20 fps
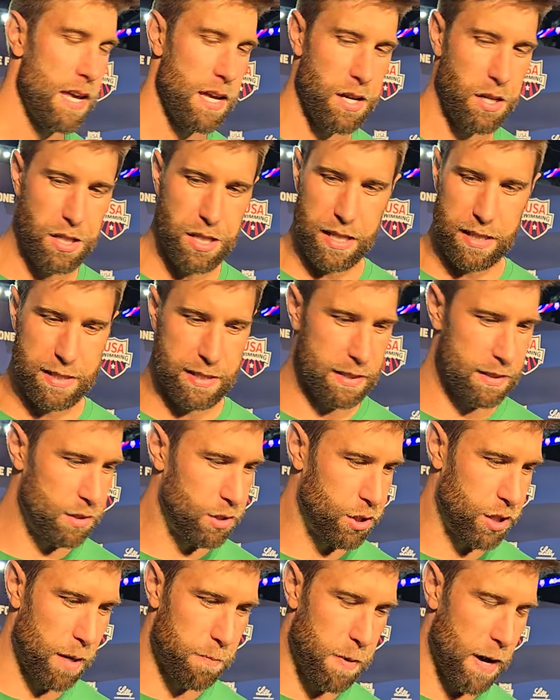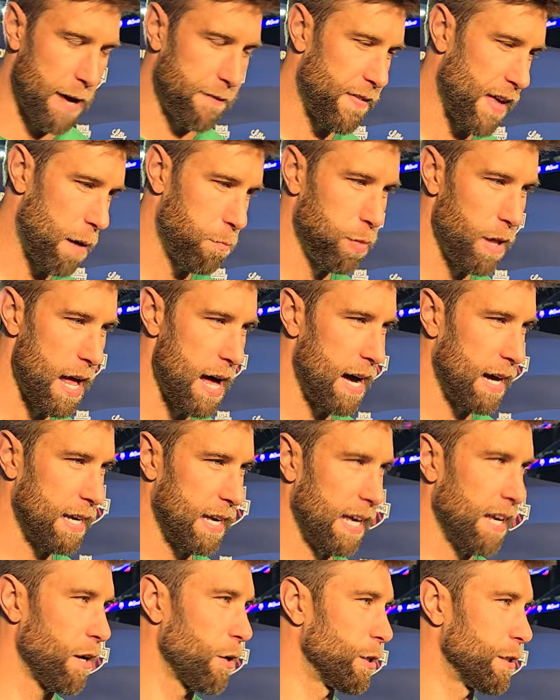You just jump off that block
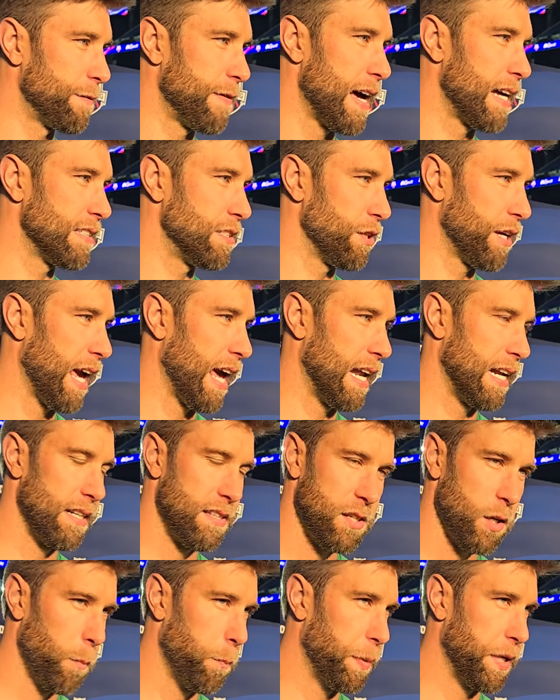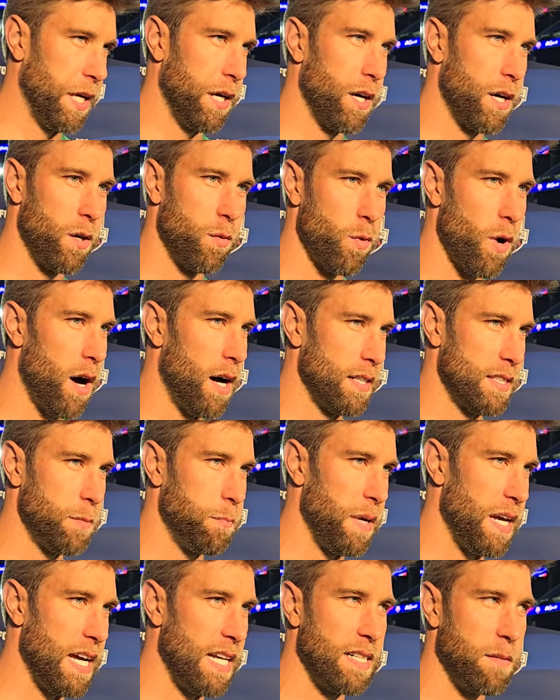and go as fast as you can. It's so pure raw
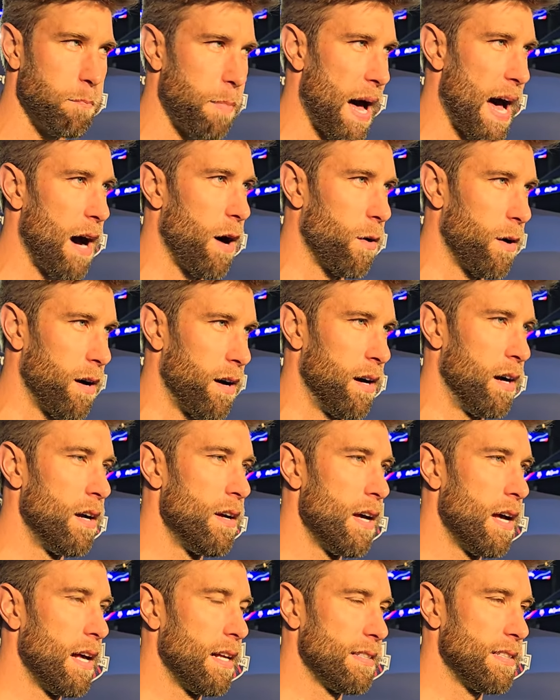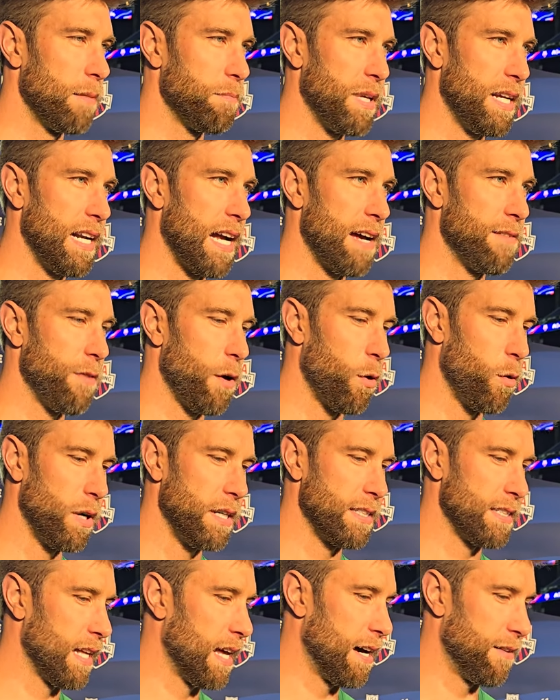speed and power. Something I've
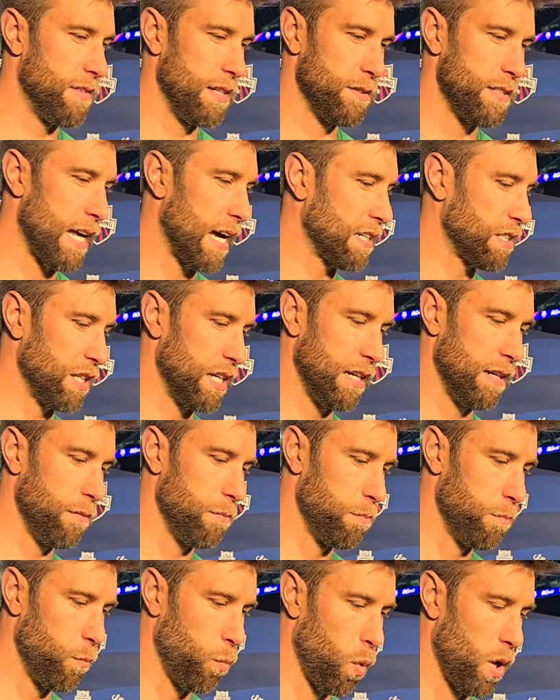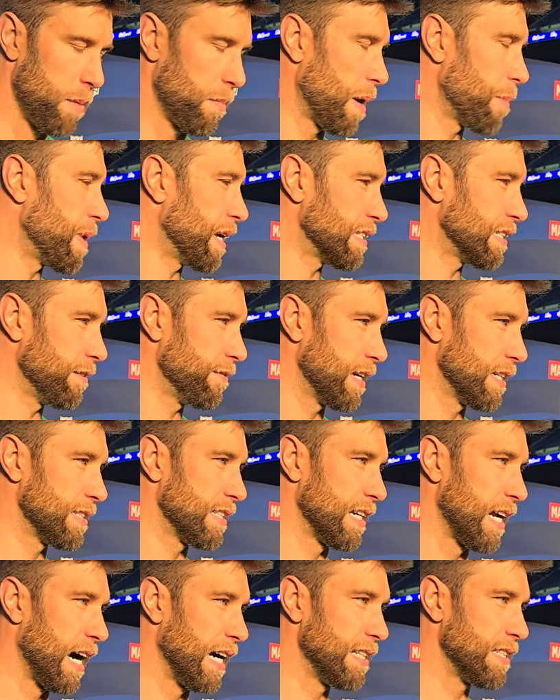always loved is actually one of my best
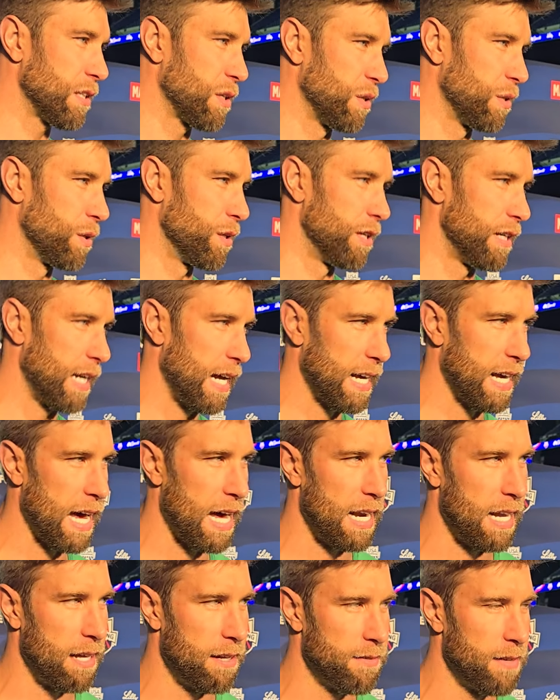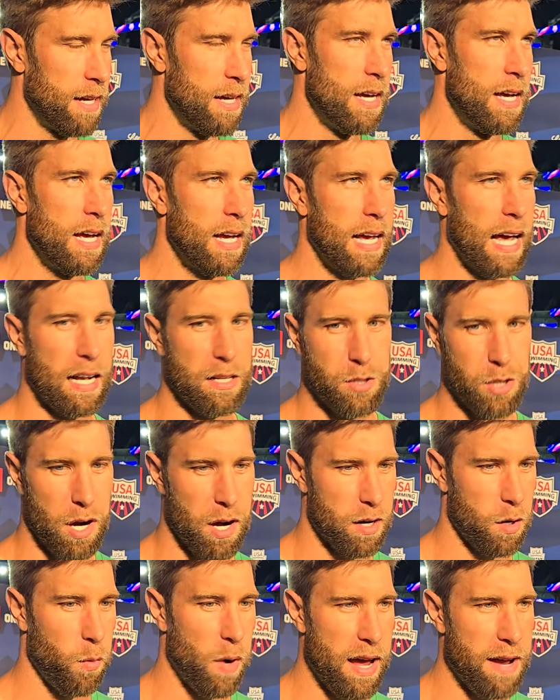events in high school, and I kind of got
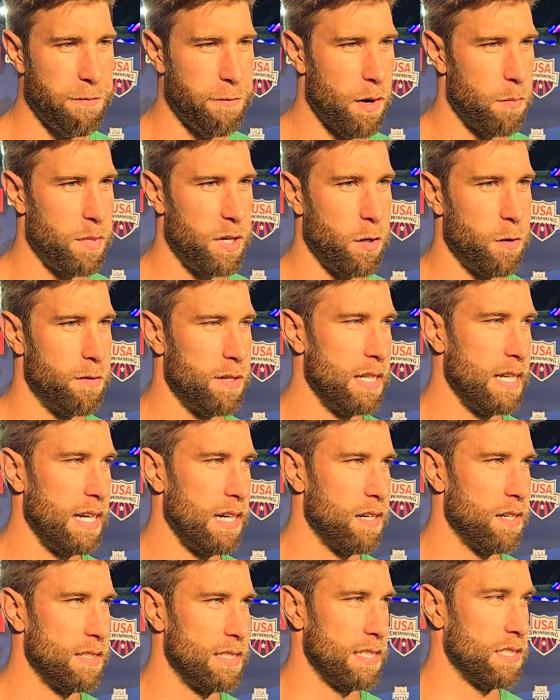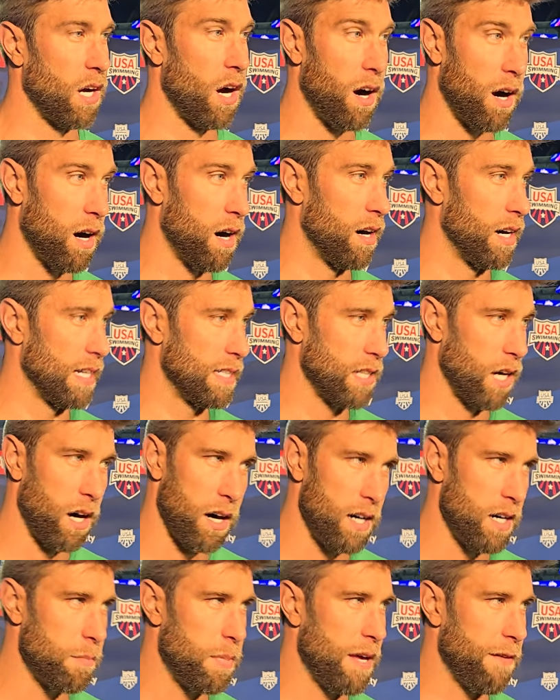drawn away from it over the years, it's hard. It's
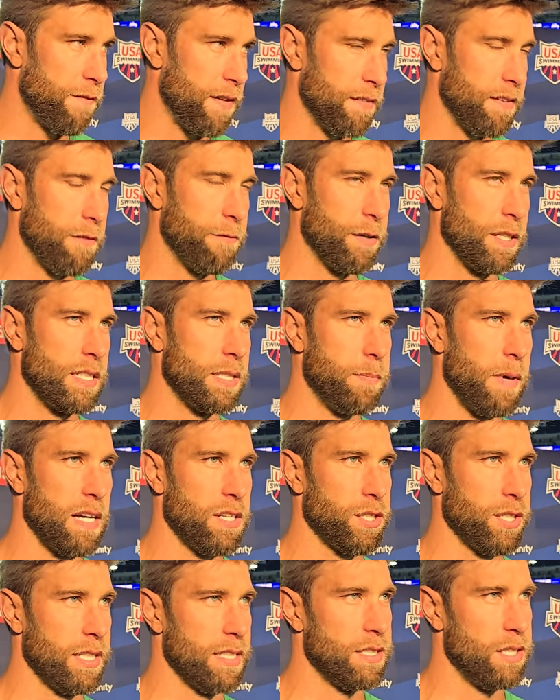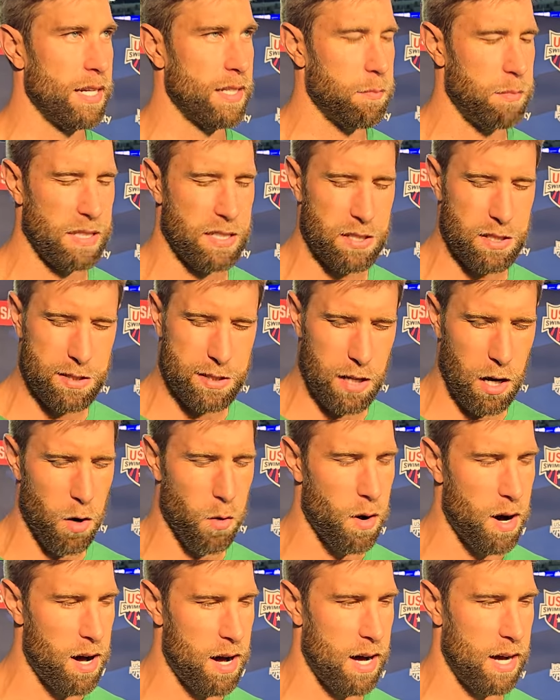hard to be a 53 specialist. You have to be
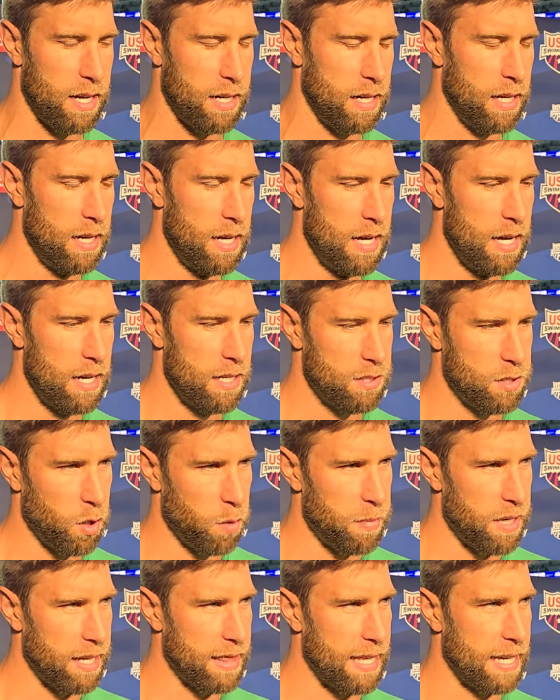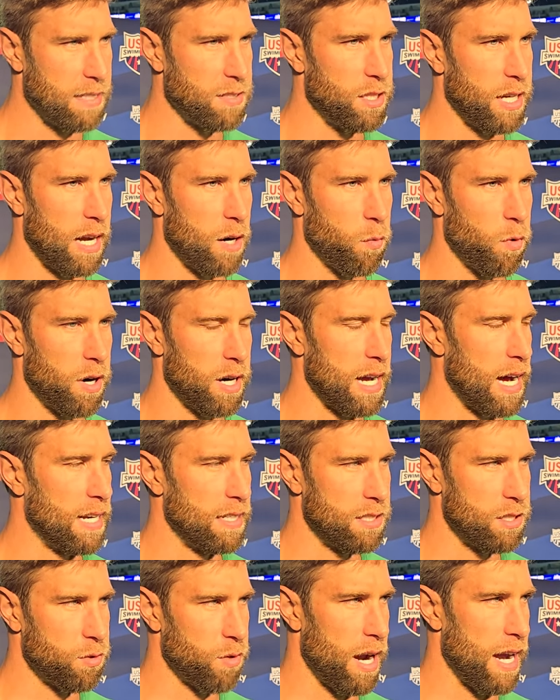so on, so many things you got to work
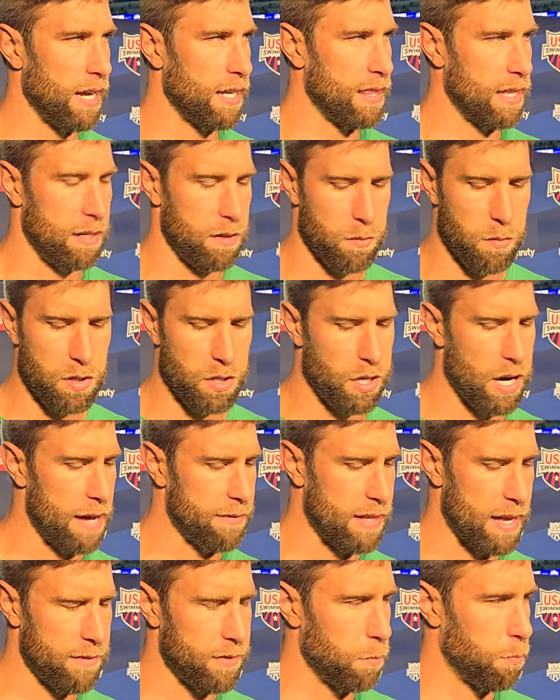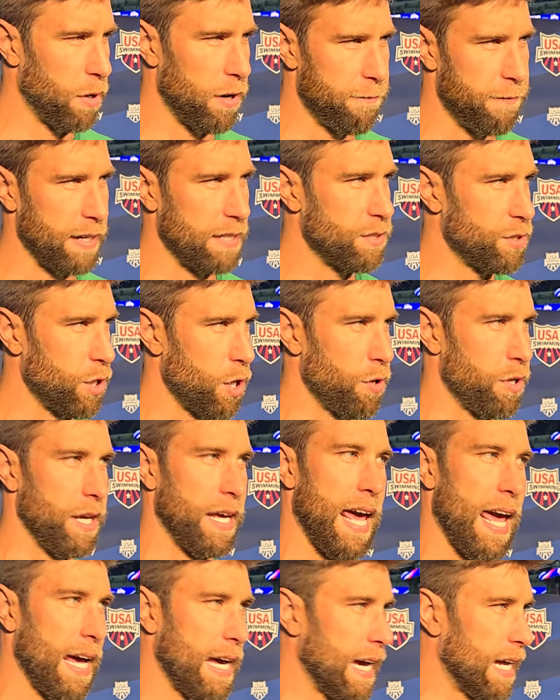on strength, and you have to have the perfect stroke.
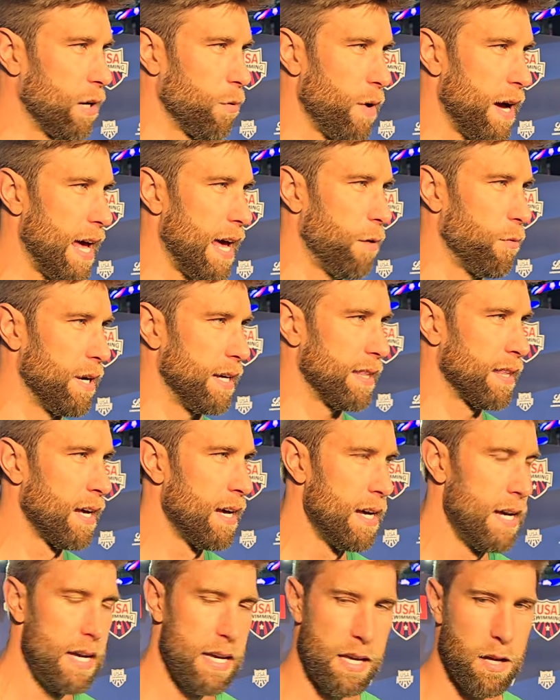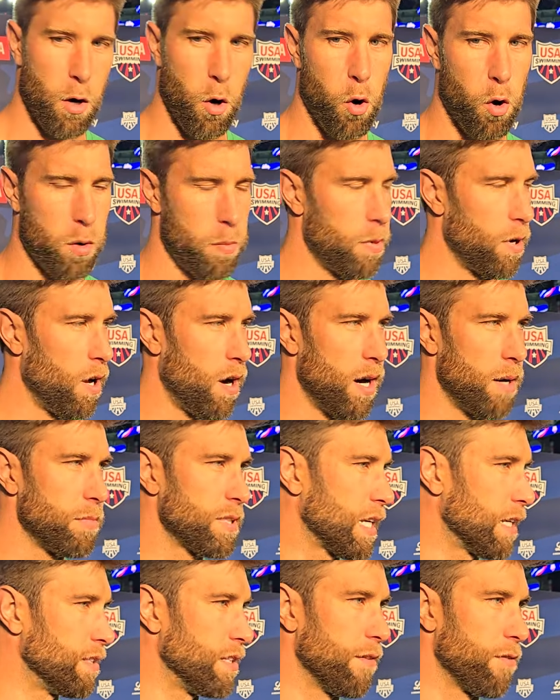You can't get away with you know horrible
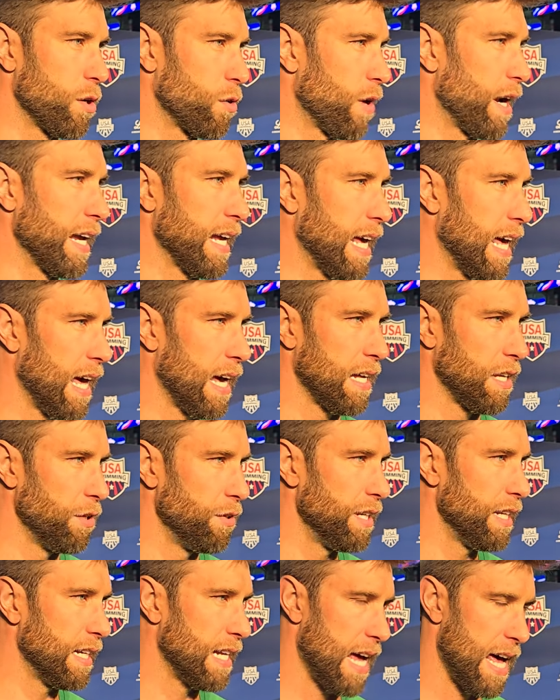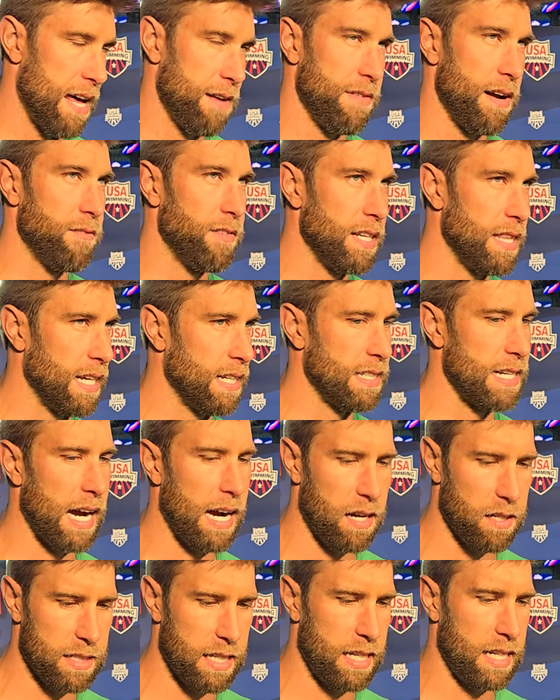arms because you have a great kick. You need to have everything
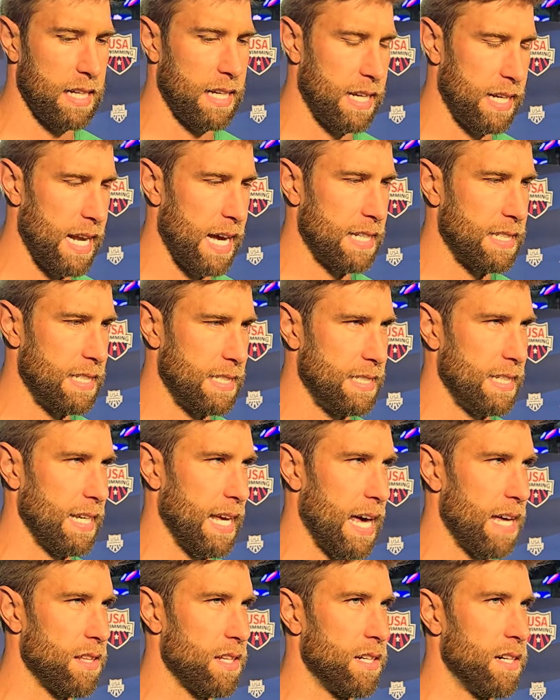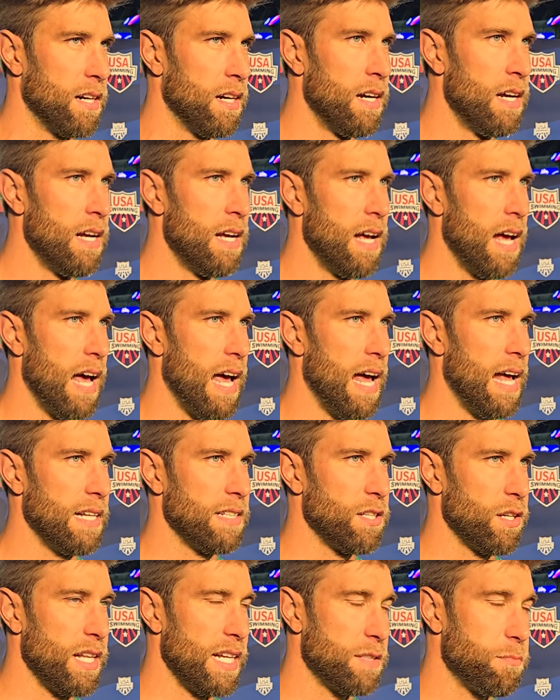dialed in and connected together.
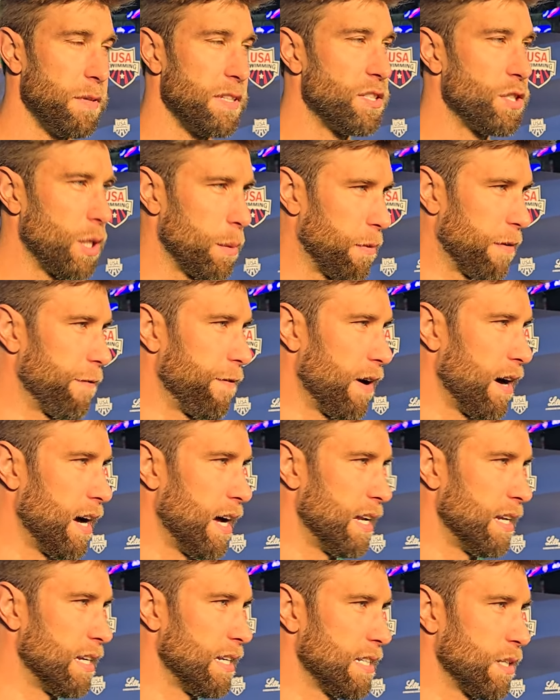And so that's been super fun